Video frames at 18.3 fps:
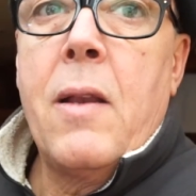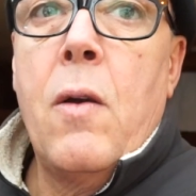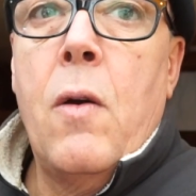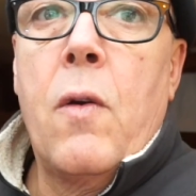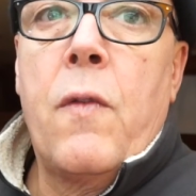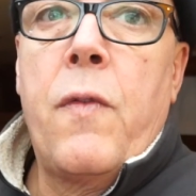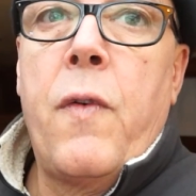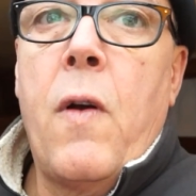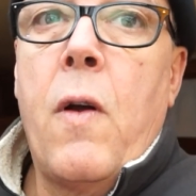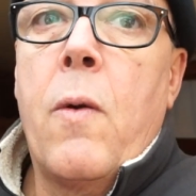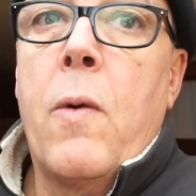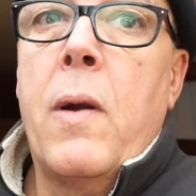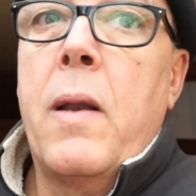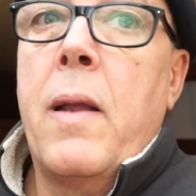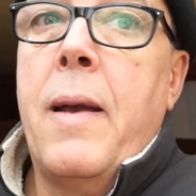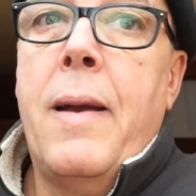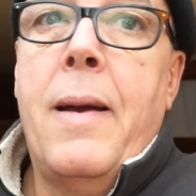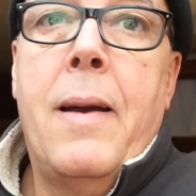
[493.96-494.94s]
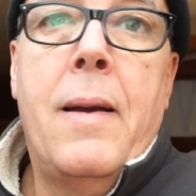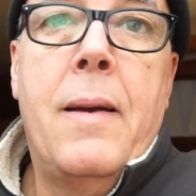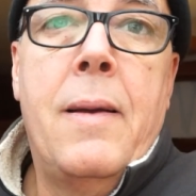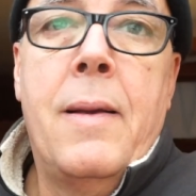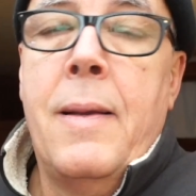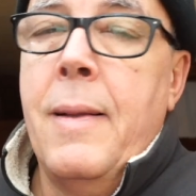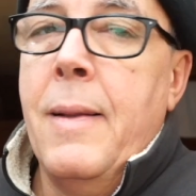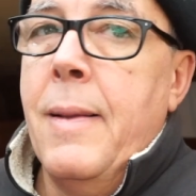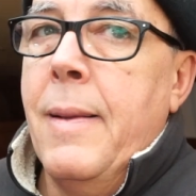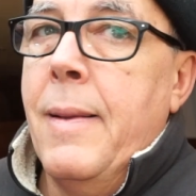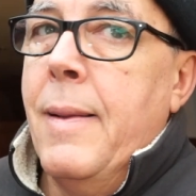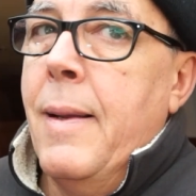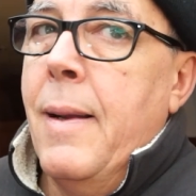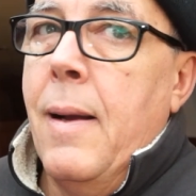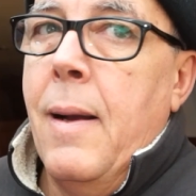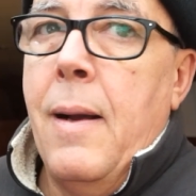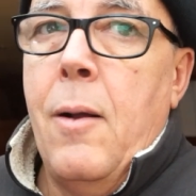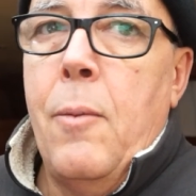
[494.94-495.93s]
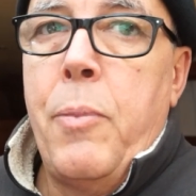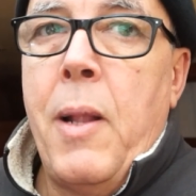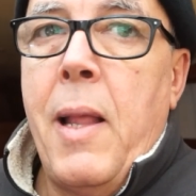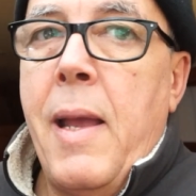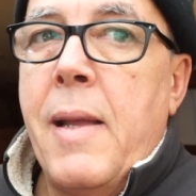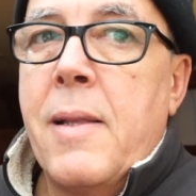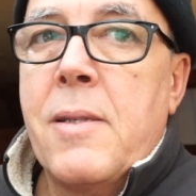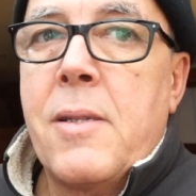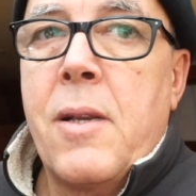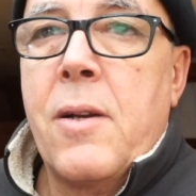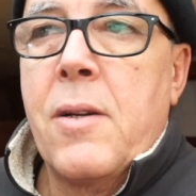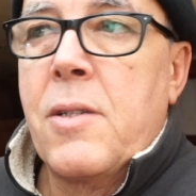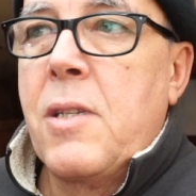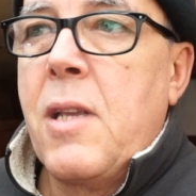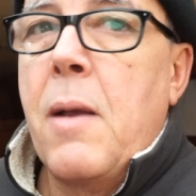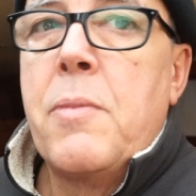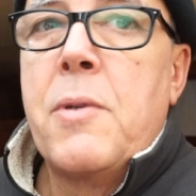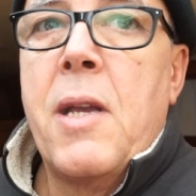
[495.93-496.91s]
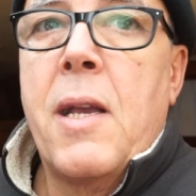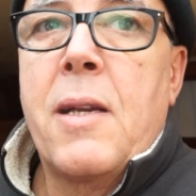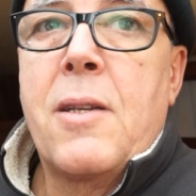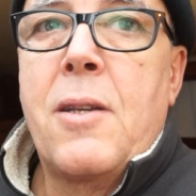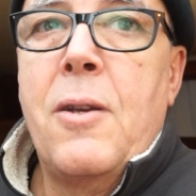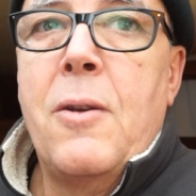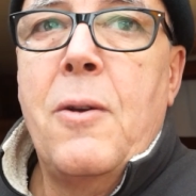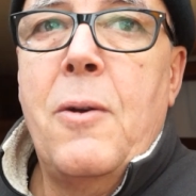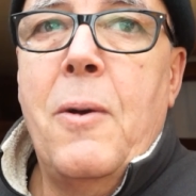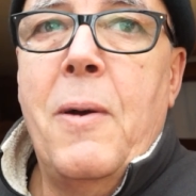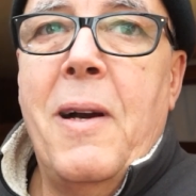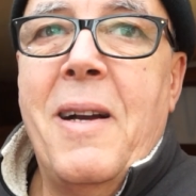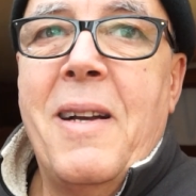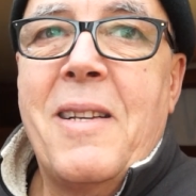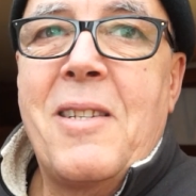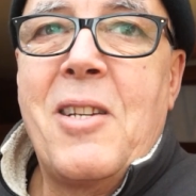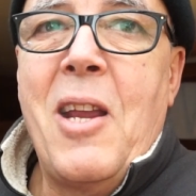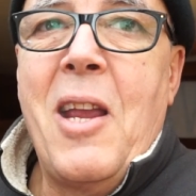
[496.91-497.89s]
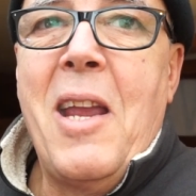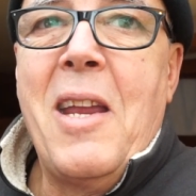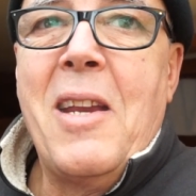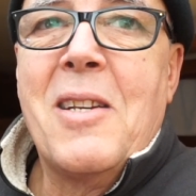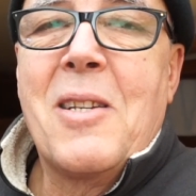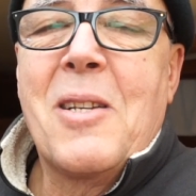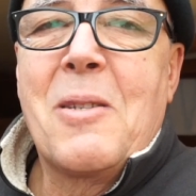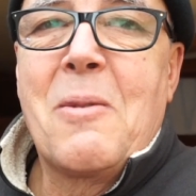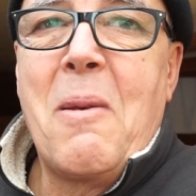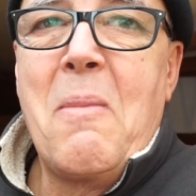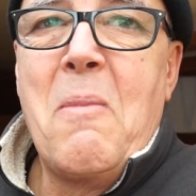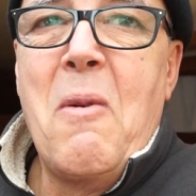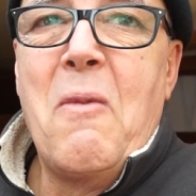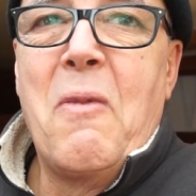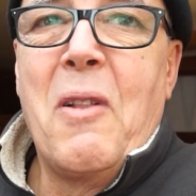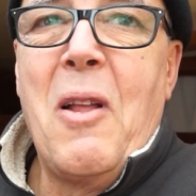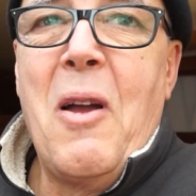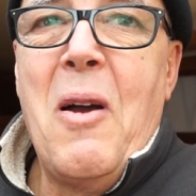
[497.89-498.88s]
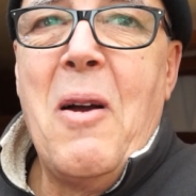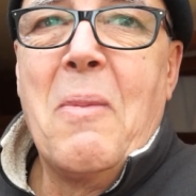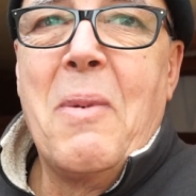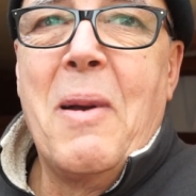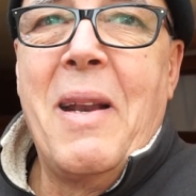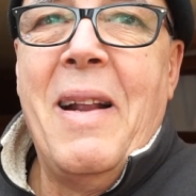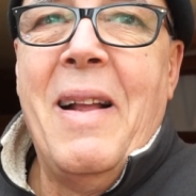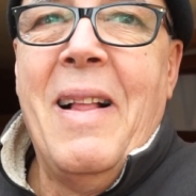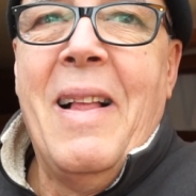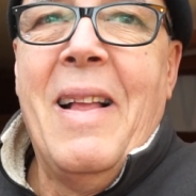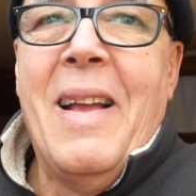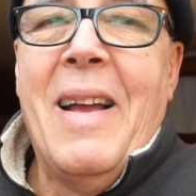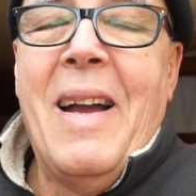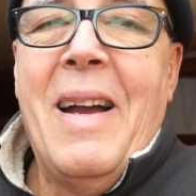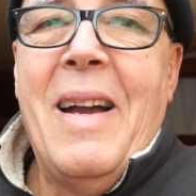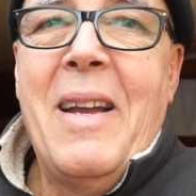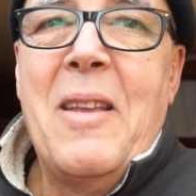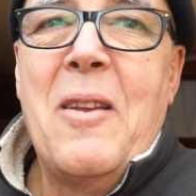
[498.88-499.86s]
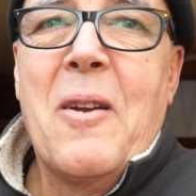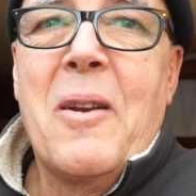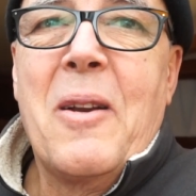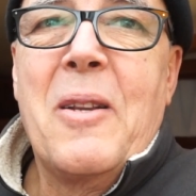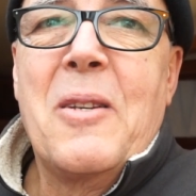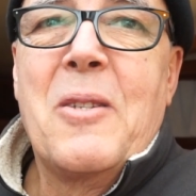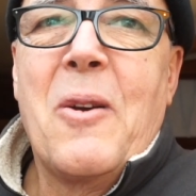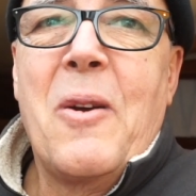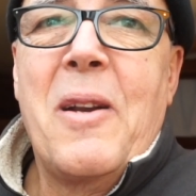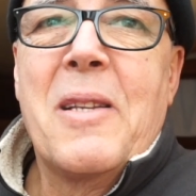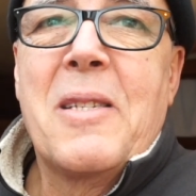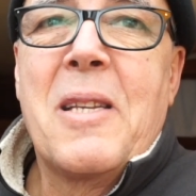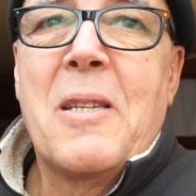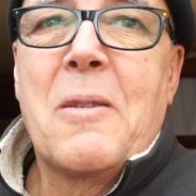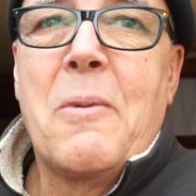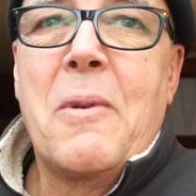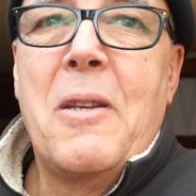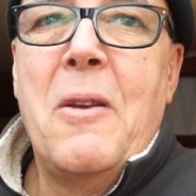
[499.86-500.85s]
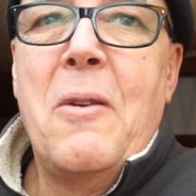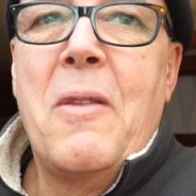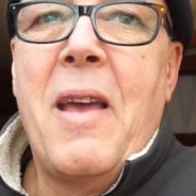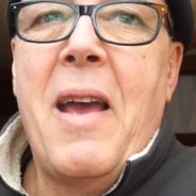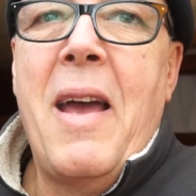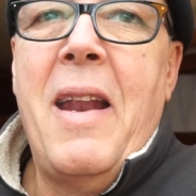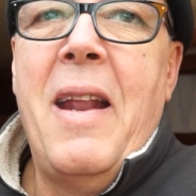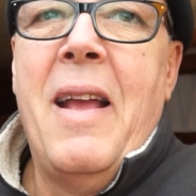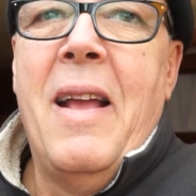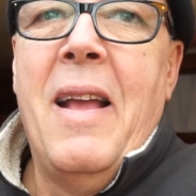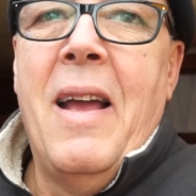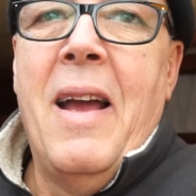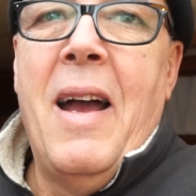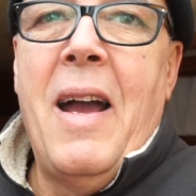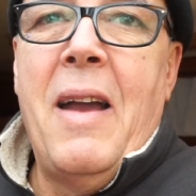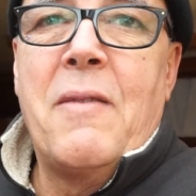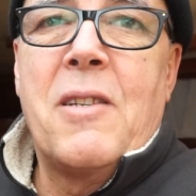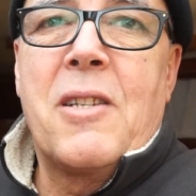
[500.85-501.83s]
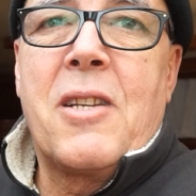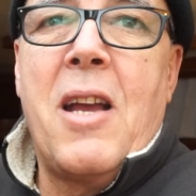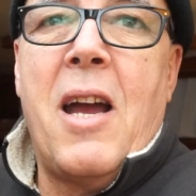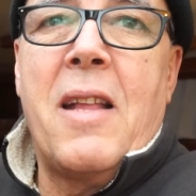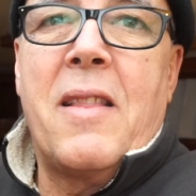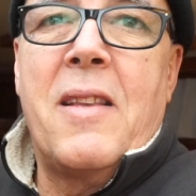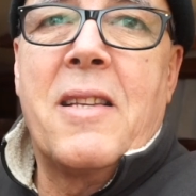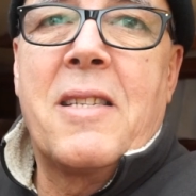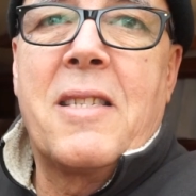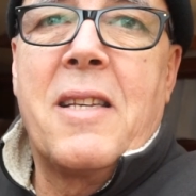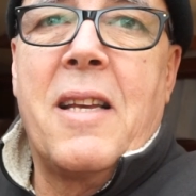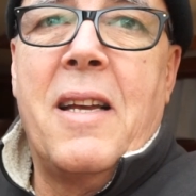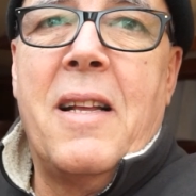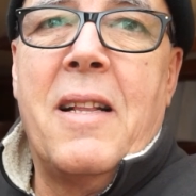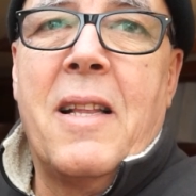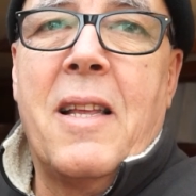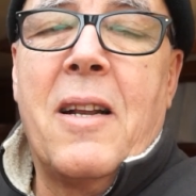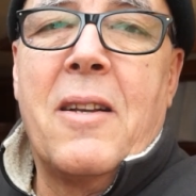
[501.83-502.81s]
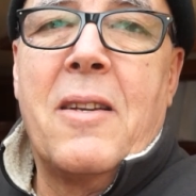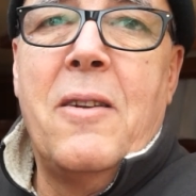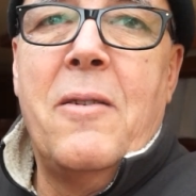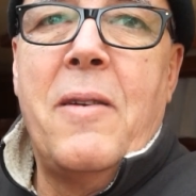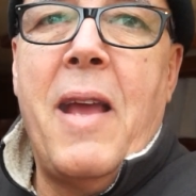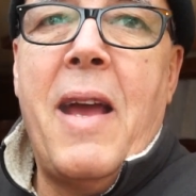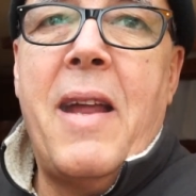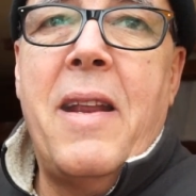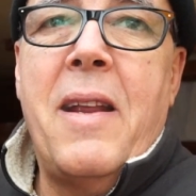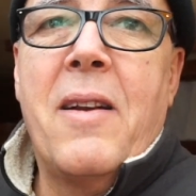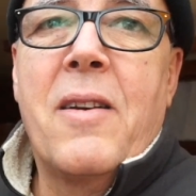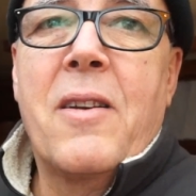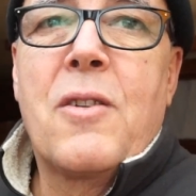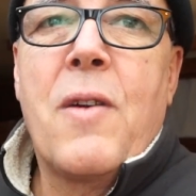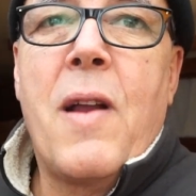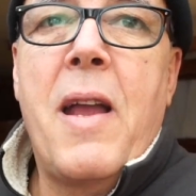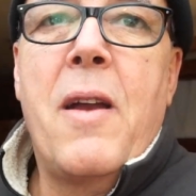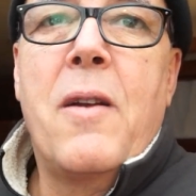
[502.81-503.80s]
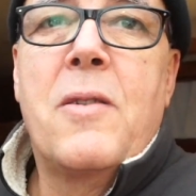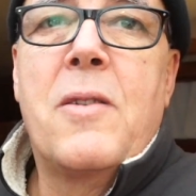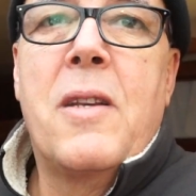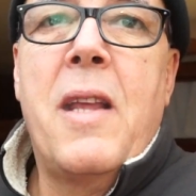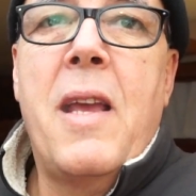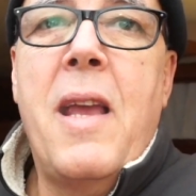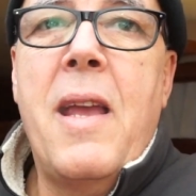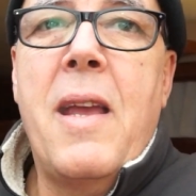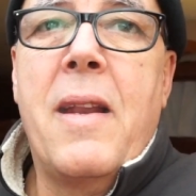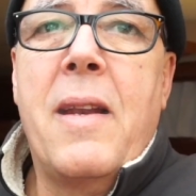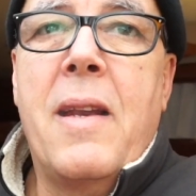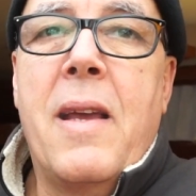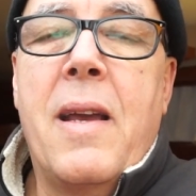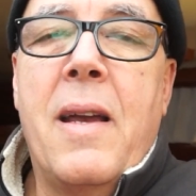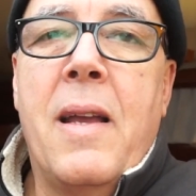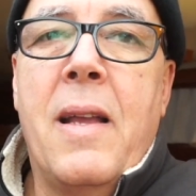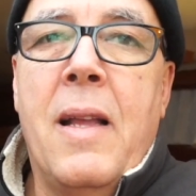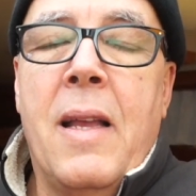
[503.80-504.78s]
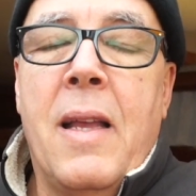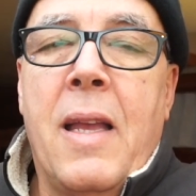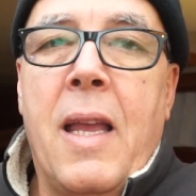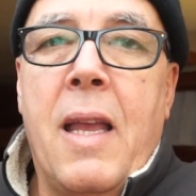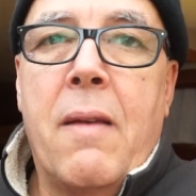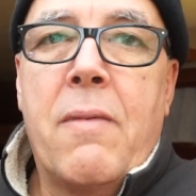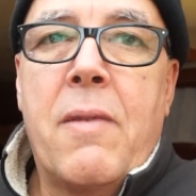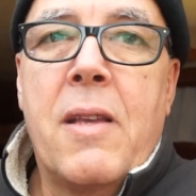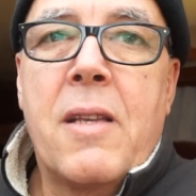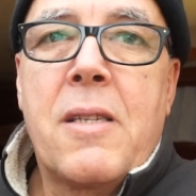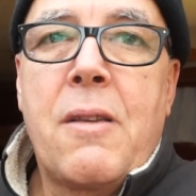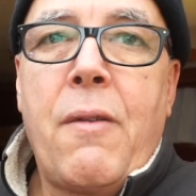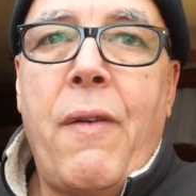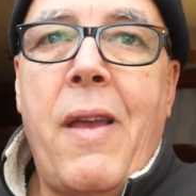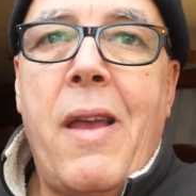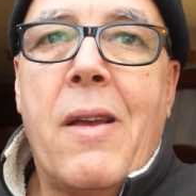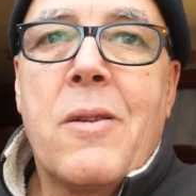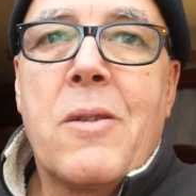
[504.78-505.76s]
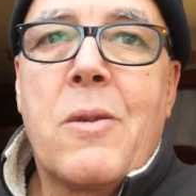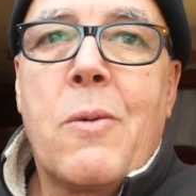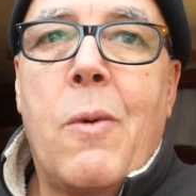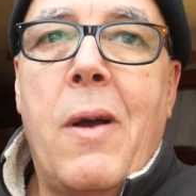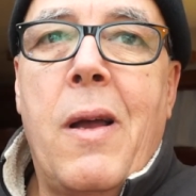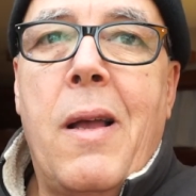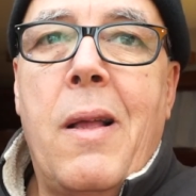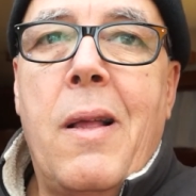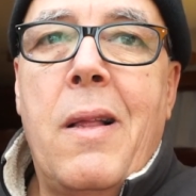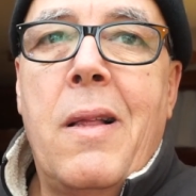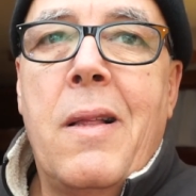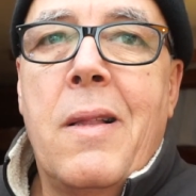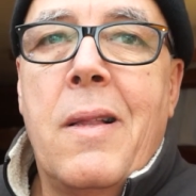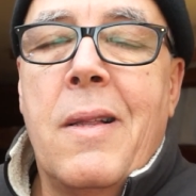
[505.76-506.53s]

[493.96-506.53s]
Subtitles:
going forward. All plans are subject to change as we move along, but you're going to join us as we do that. I've just got this little doodad here to try out today, and if this fails, well,